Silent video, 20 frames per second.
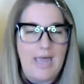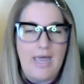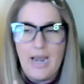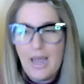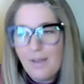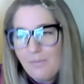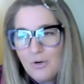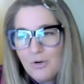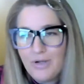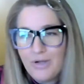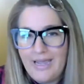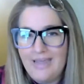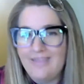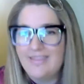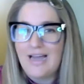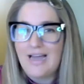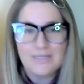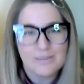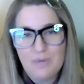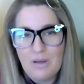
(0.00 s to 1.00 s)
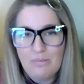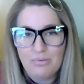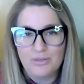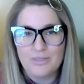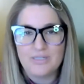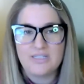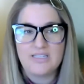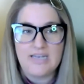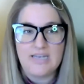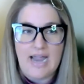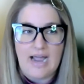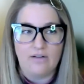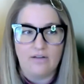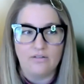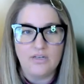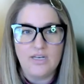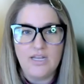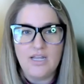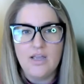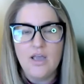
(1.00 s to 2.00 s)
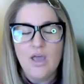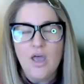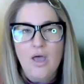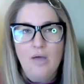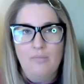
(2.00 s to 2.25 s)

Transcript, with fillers: and I'm okay, that's my personality,